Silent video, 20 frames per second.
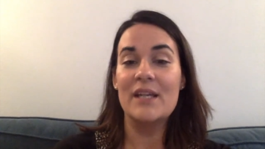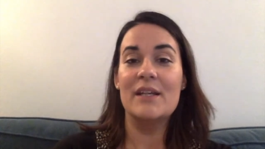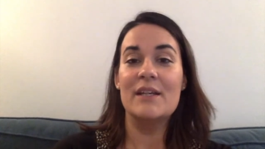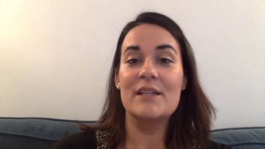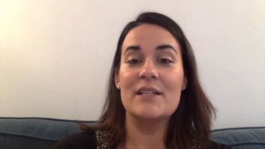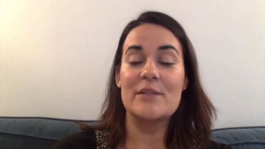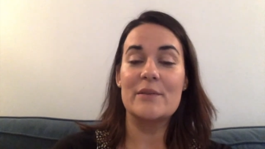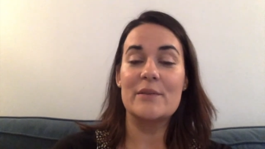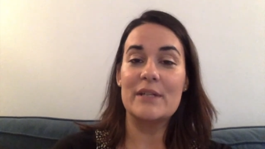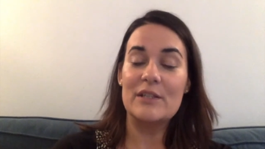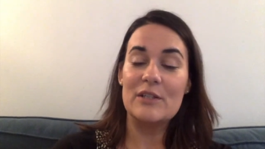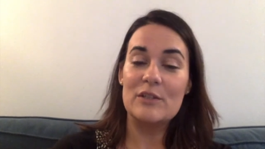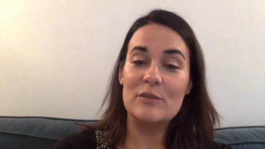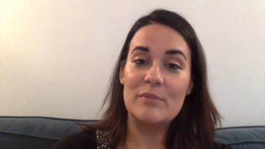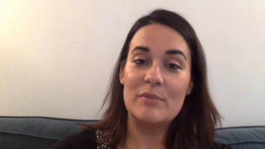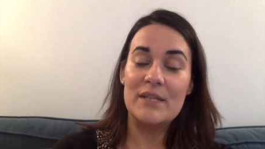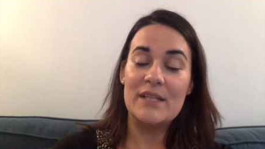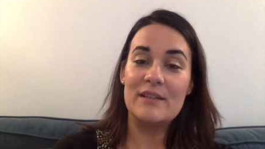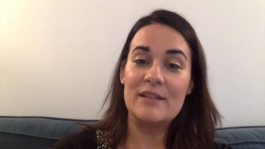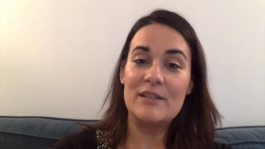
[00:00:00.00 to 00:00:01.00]
So it could
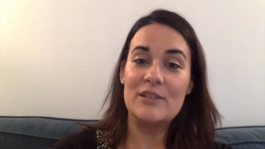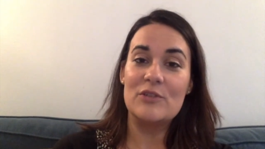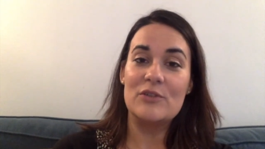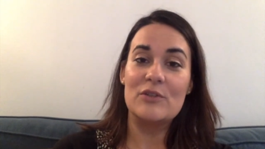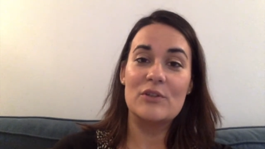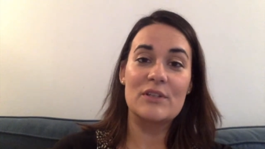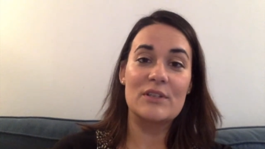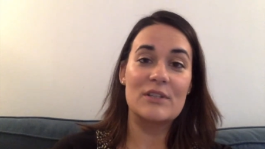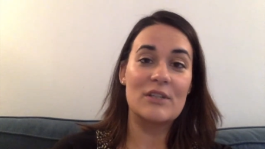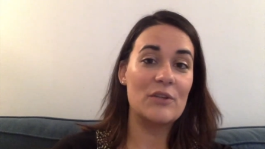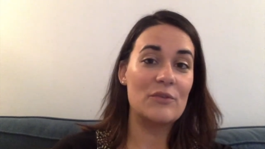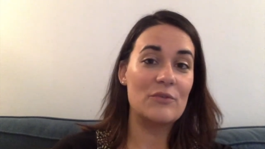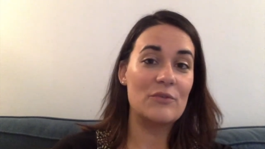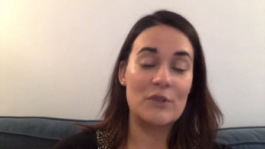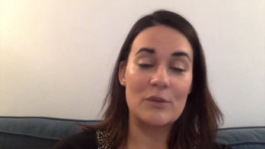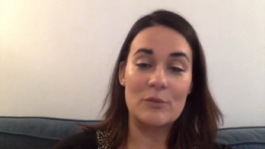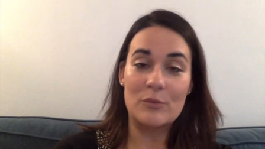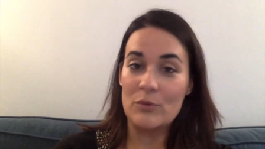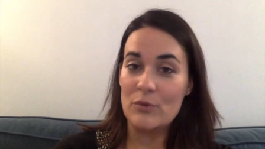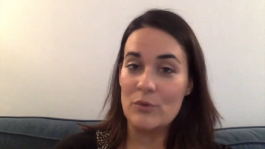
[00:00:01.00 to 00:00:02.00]
be that you could go for
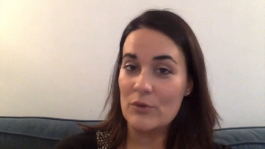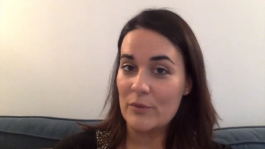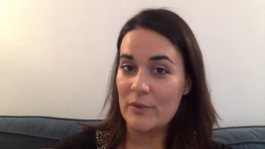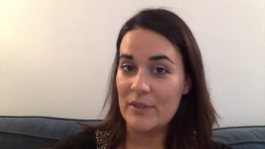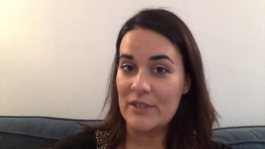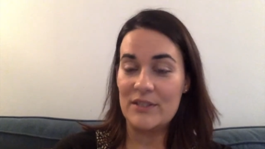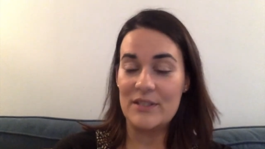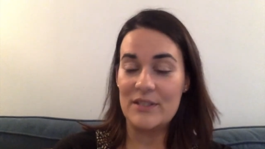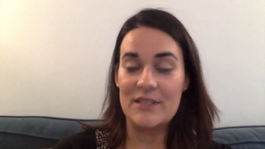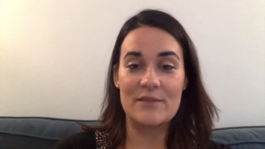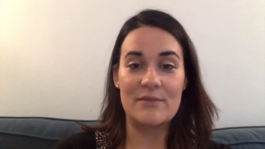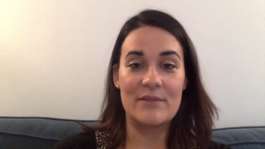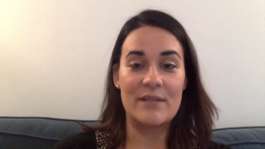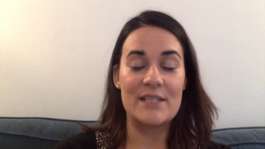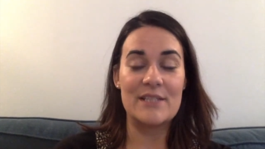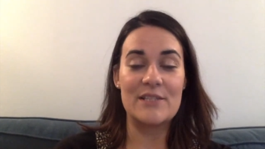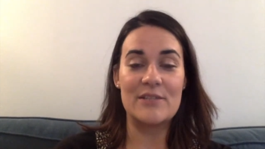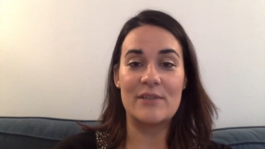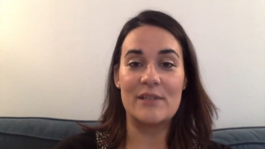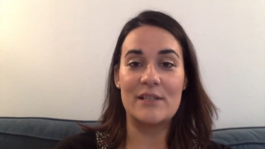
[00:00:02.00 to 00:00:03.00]
a walk when you need to
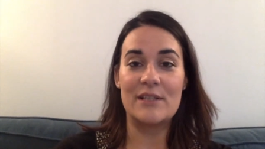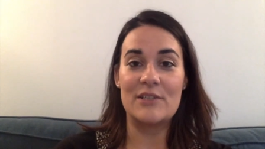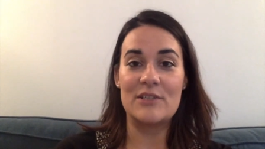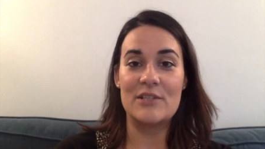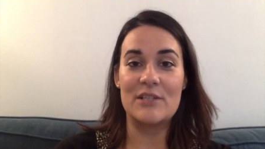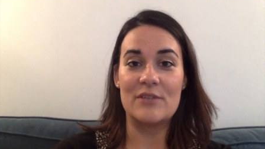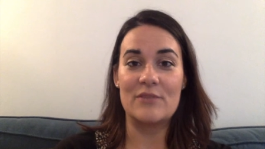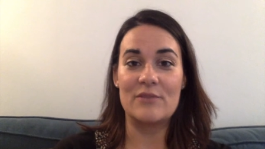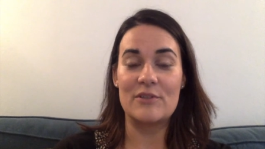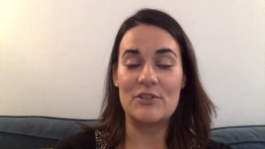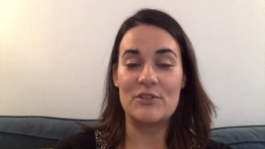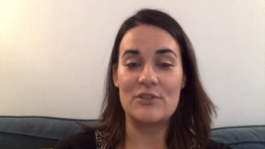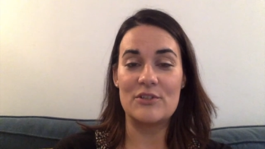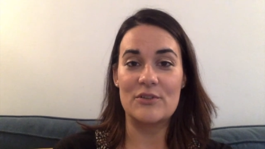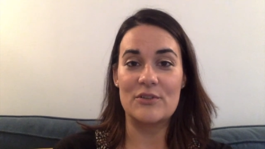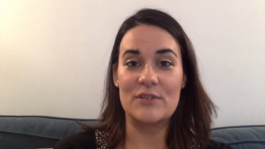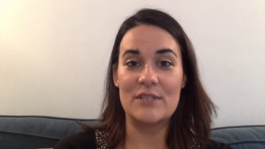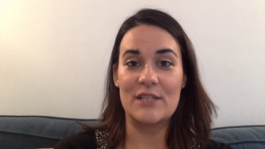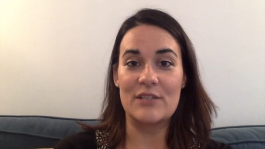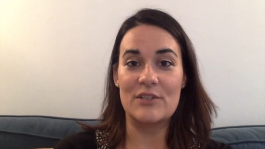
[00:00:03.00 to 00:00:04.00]
raise your energy and reduce
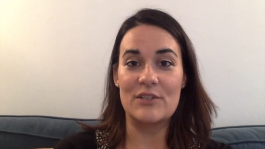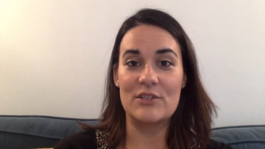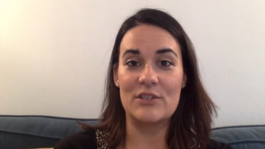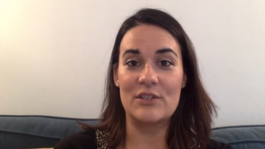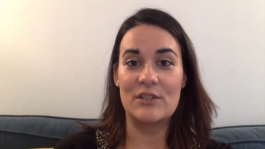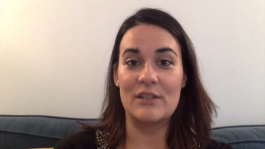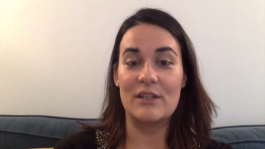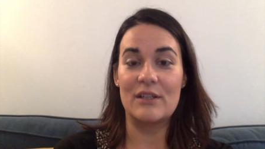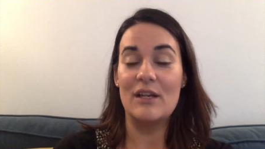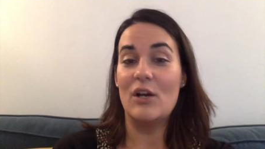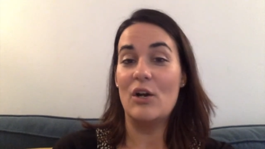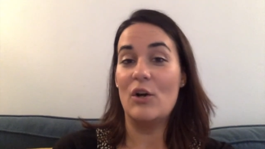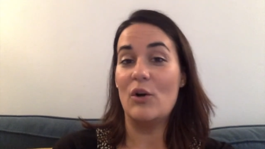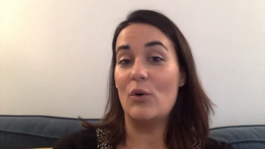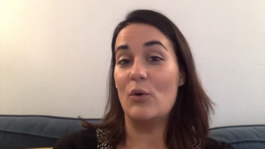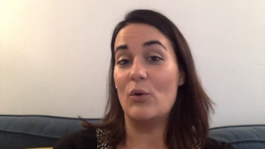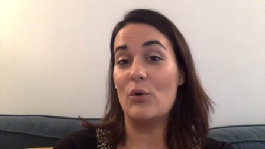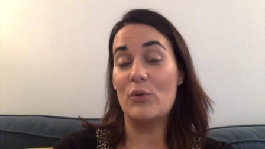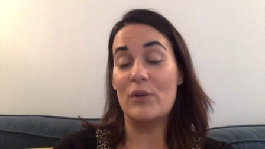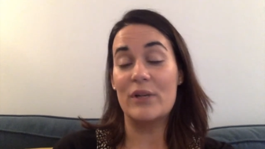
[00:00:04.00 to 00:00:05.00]
your tension,
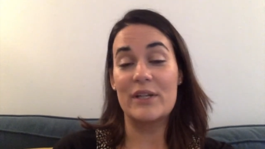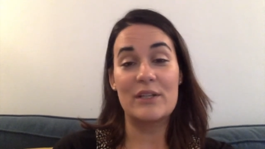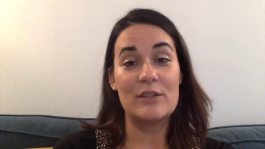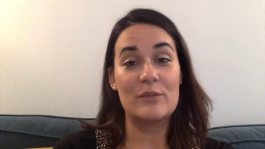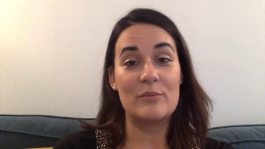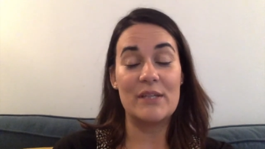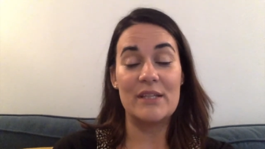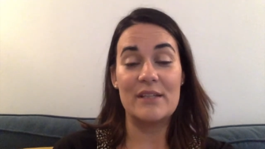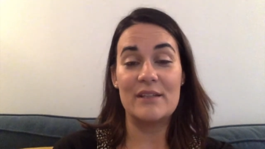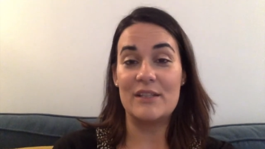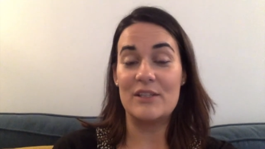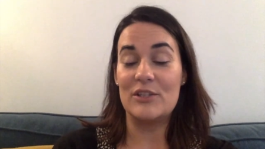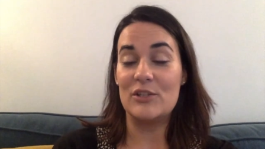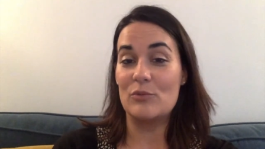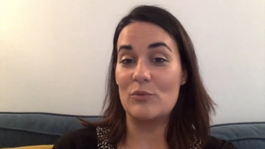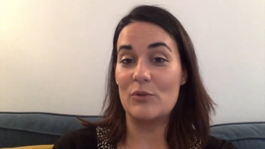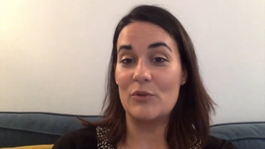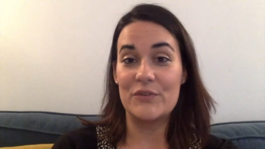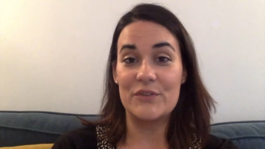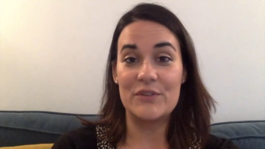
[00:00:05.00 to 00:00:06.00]
or it could be that you
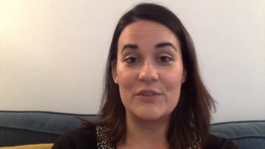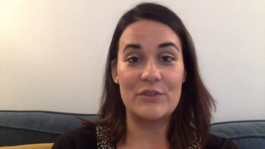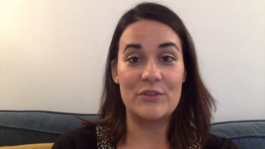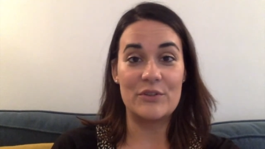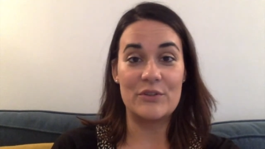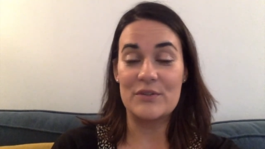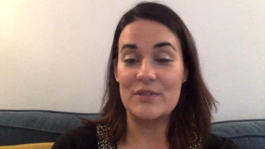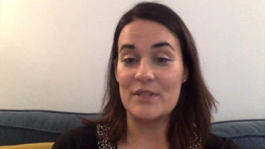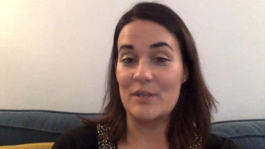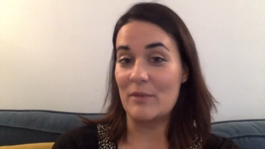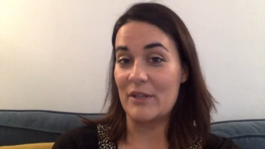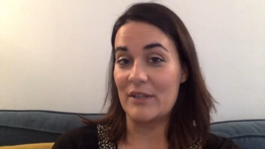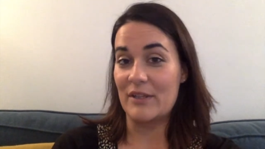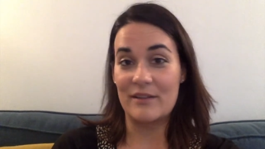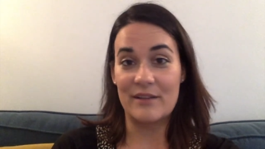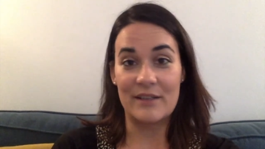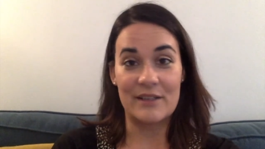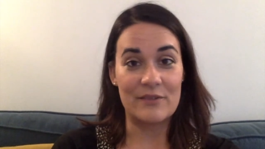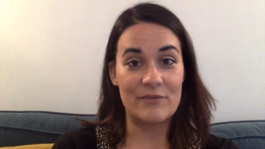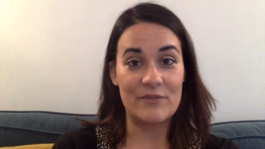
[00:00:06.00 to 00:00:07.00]
want to do some other
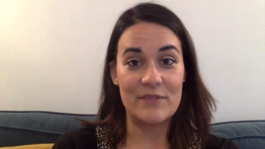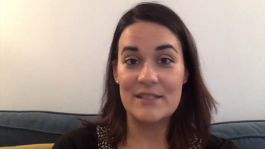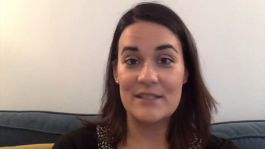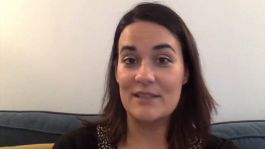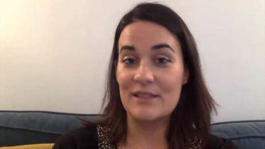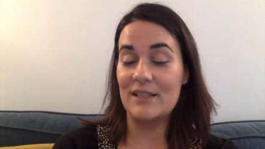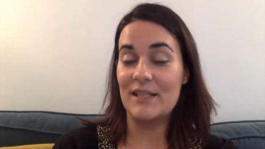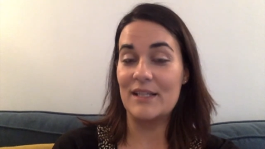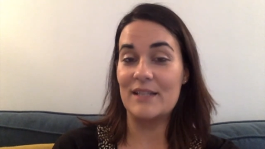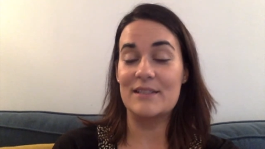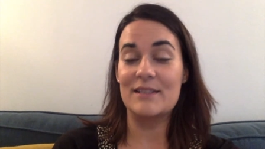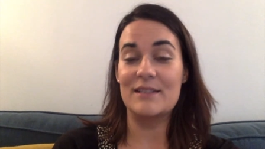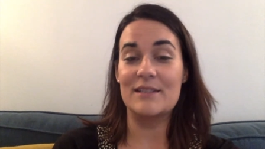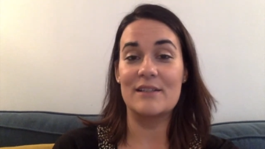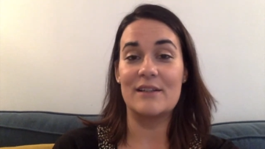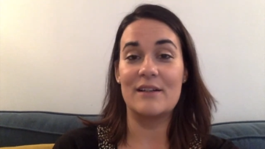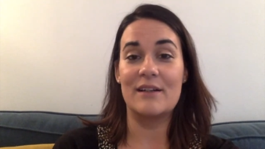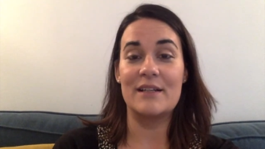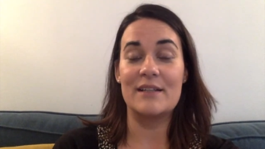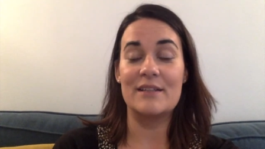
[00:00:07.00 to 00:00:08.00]
kind of physical
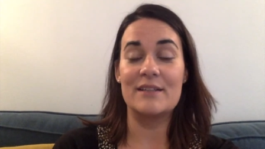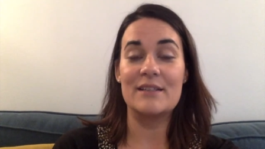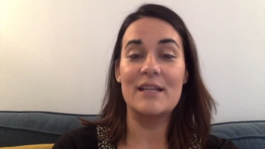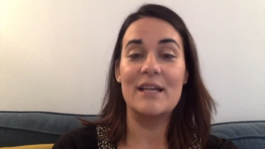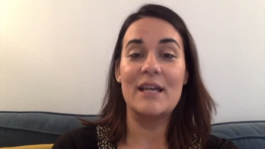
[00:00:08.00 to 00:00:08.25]
exercise.